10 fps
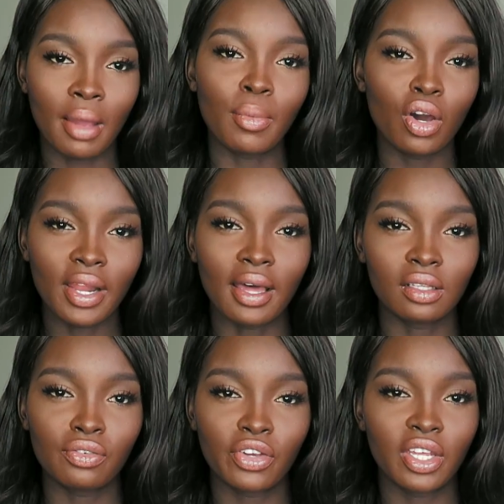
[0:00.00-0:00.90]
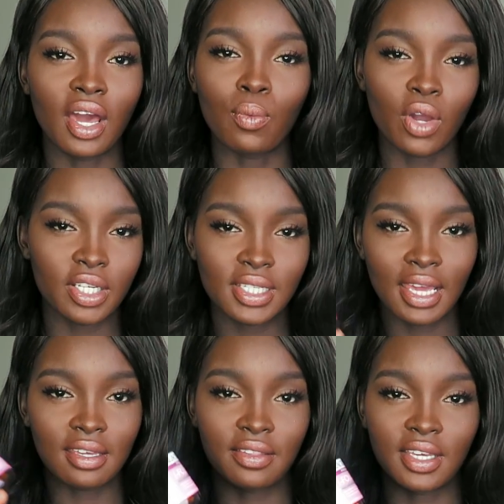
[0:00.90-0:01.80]
If I'm on Elevate, I won't
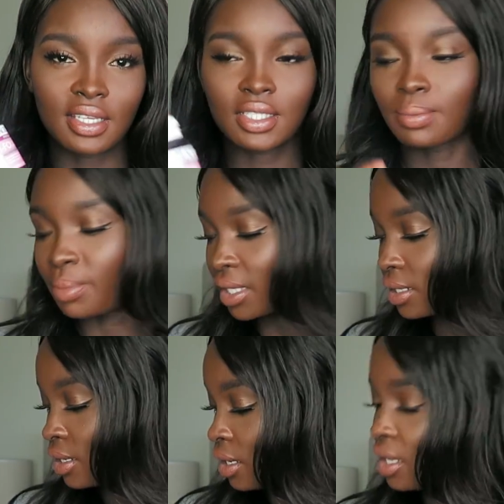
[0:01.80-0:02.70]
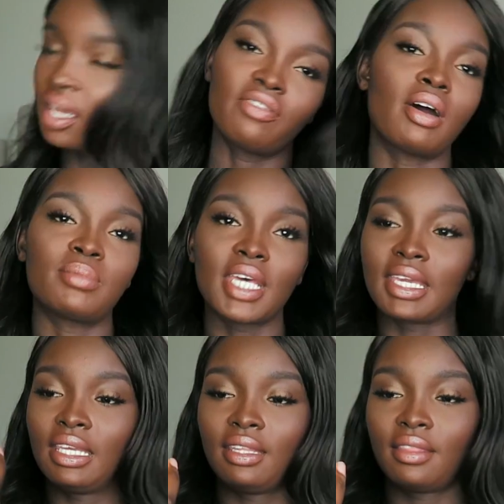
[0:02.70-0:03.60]
take these, but if I'm
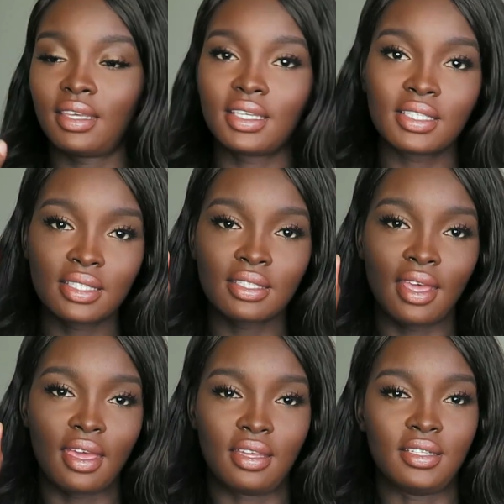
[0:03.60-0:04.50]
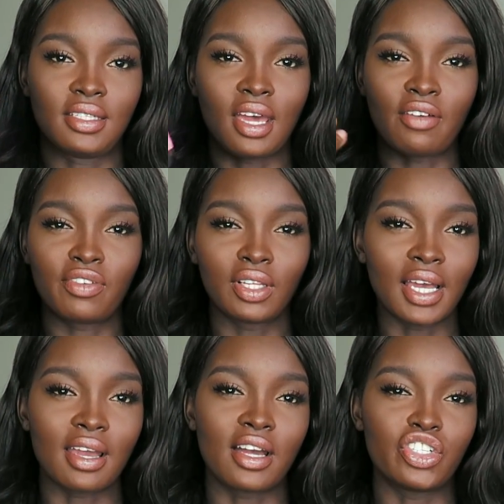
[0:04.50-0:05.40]
taking this and I feel
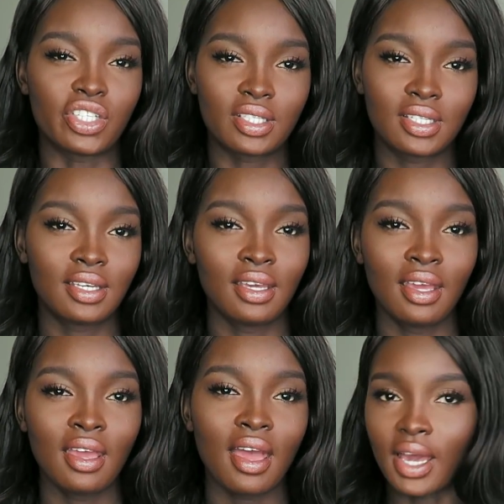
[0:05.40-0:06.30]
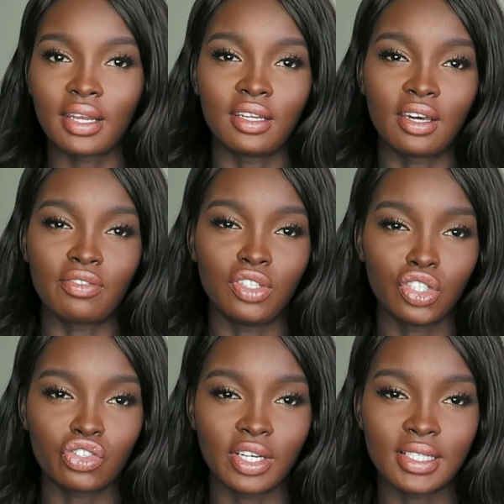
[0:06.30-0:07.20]
like I just had enough
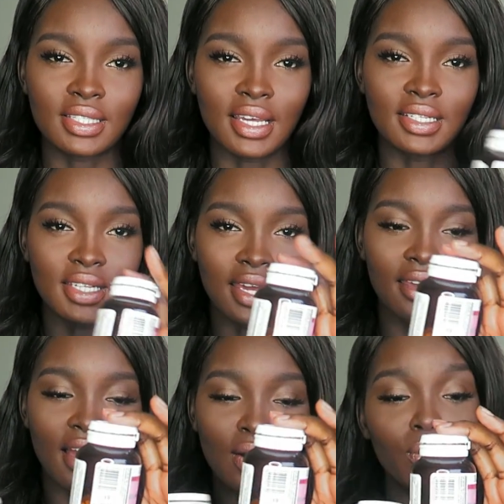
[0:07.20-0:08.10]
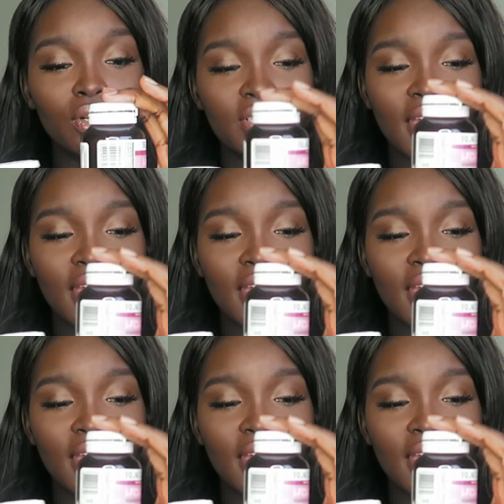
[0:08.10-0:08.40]
nutrients that day, I will